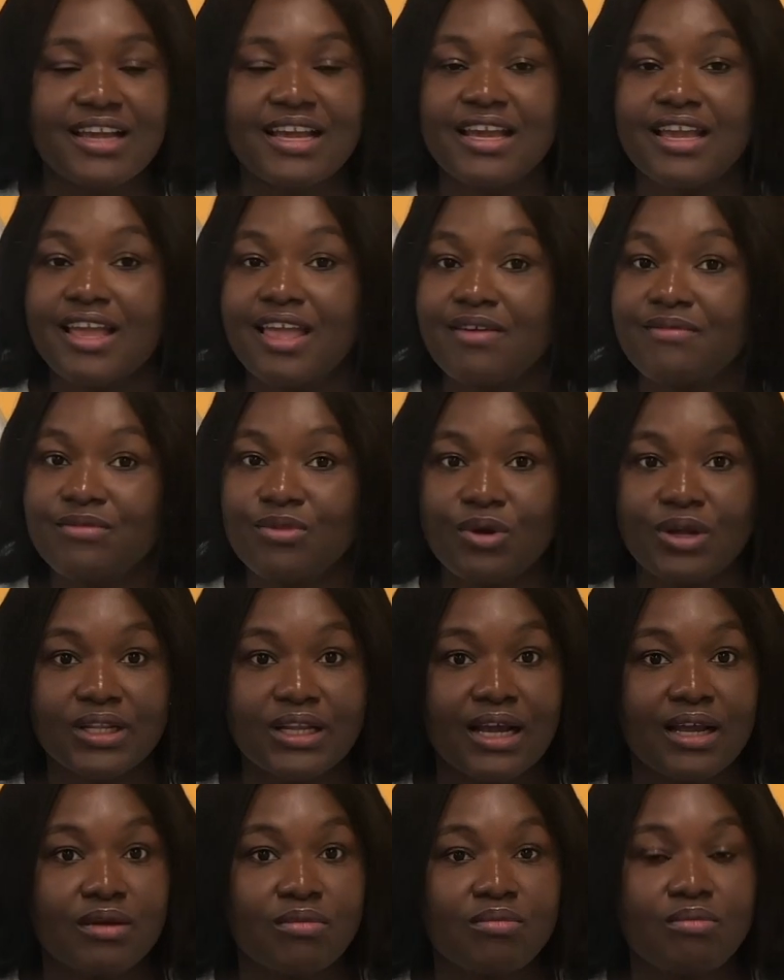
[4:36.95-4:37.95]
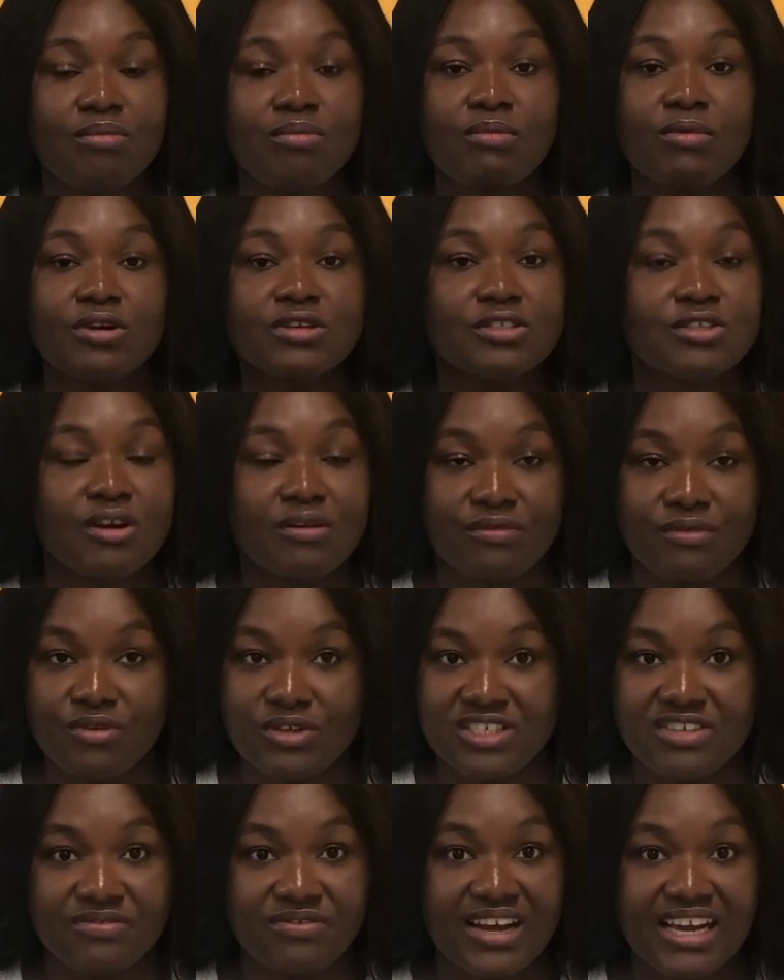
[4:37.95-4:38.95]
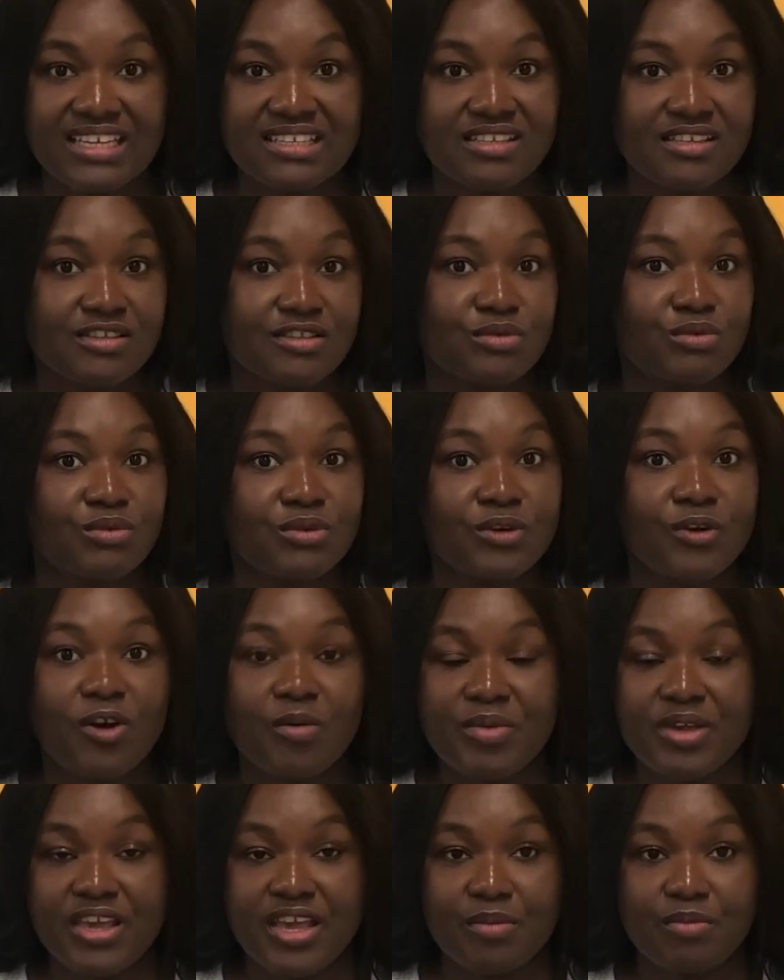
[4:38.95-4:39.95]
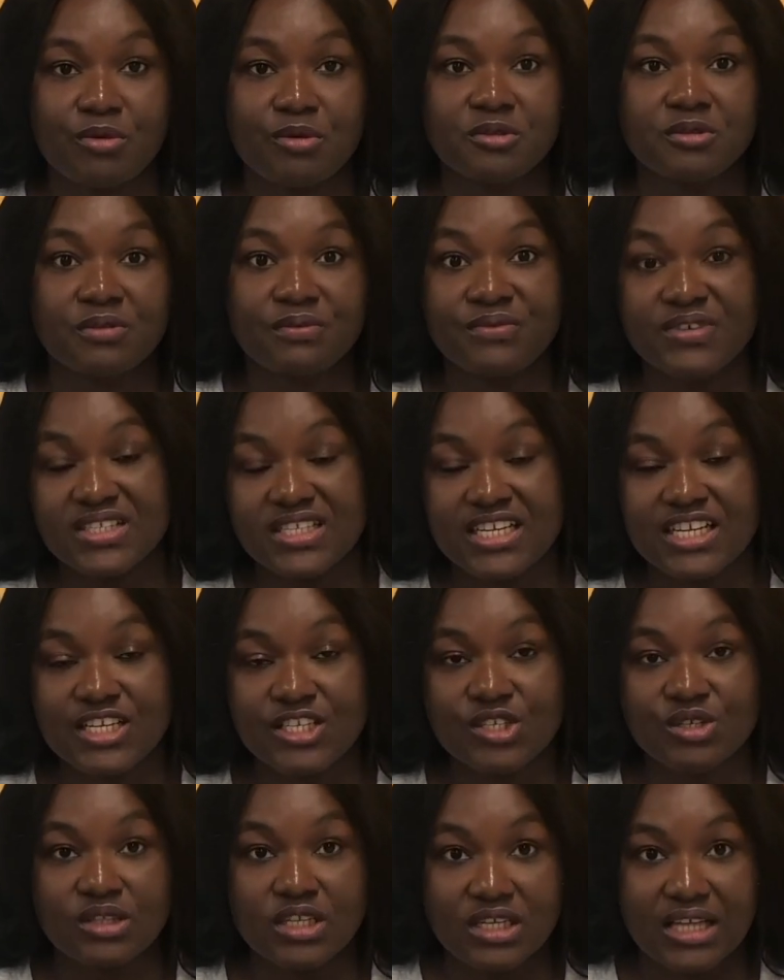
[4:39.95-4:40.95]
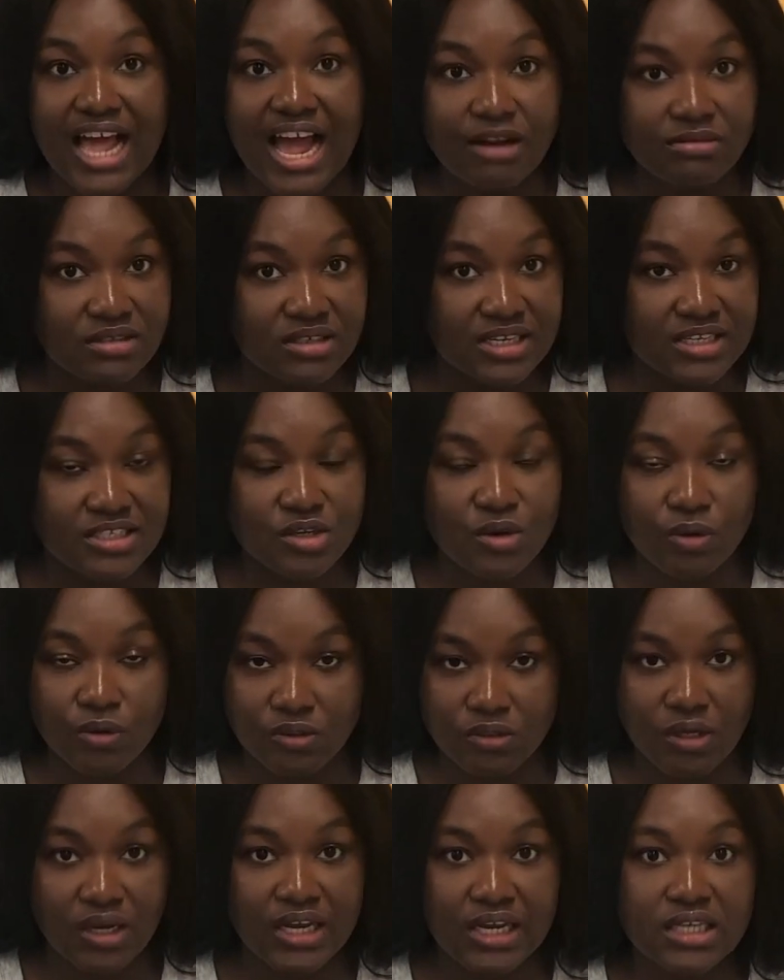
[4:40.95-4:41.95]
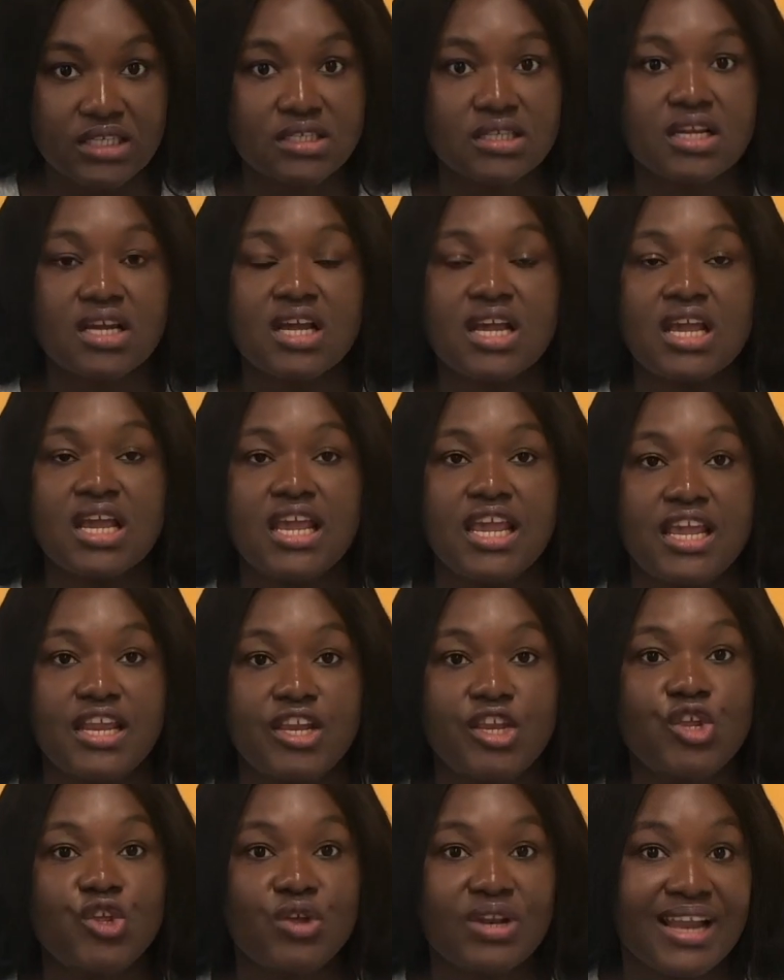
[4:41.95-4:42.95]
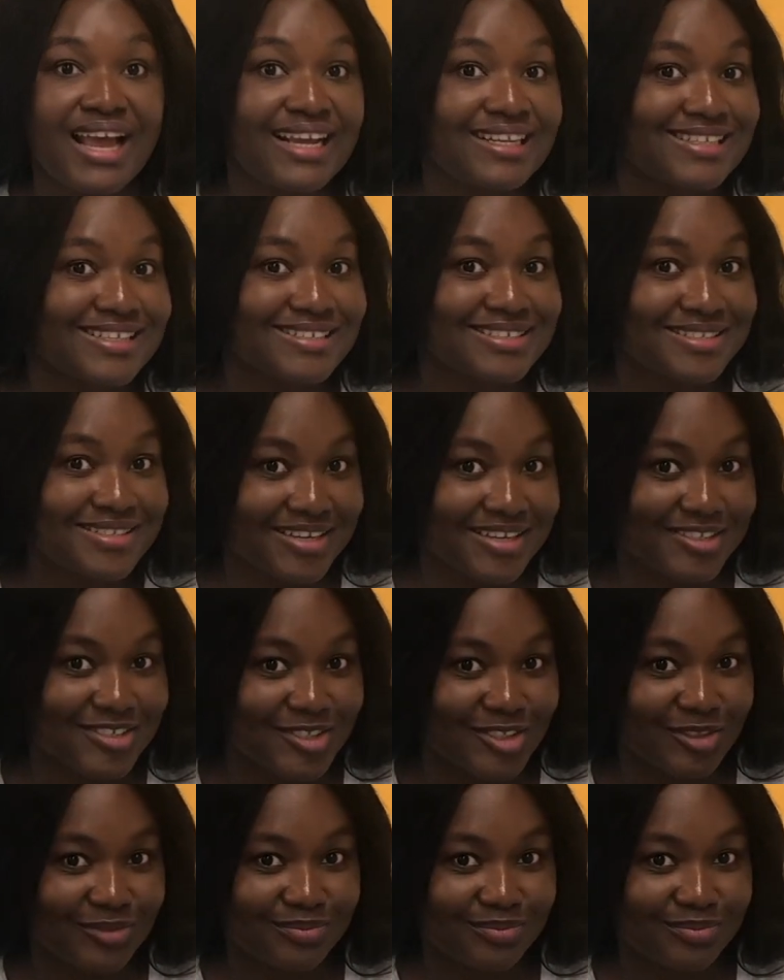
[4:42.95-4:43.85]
If not that, most of your devices will not be able to fit into the outlet or socket in United States.